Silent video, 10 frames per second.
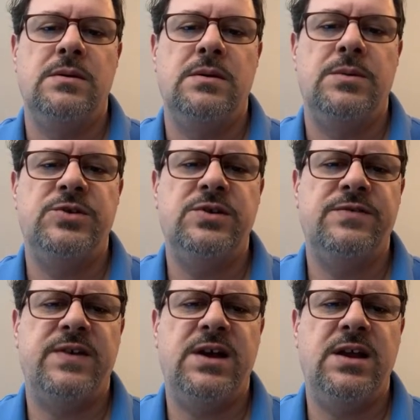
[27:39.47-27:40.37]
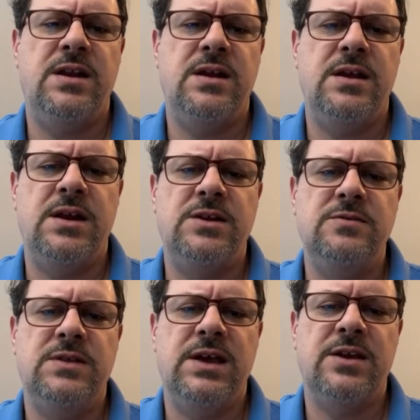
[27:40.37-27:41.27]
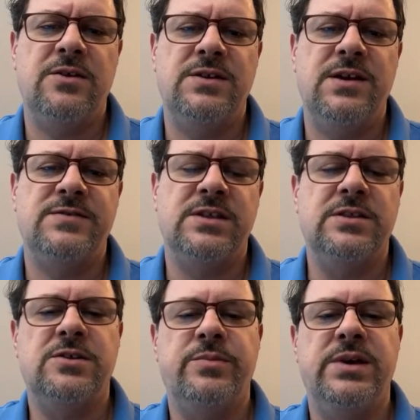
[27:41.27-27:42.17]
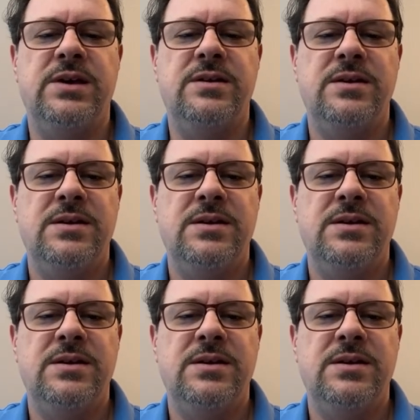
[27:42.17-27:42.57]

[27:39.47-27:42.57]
I'm sure it's fine, and I do like OTFs a little bit,